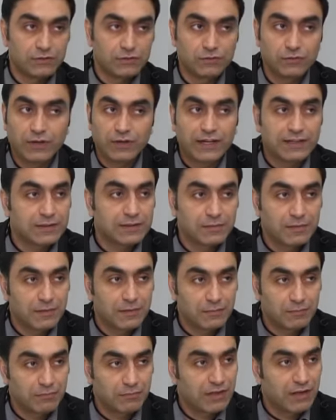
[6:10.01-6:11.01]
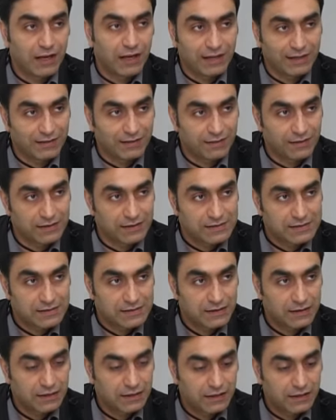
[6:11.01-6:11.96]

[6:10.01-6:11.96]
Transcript: Do not be like this.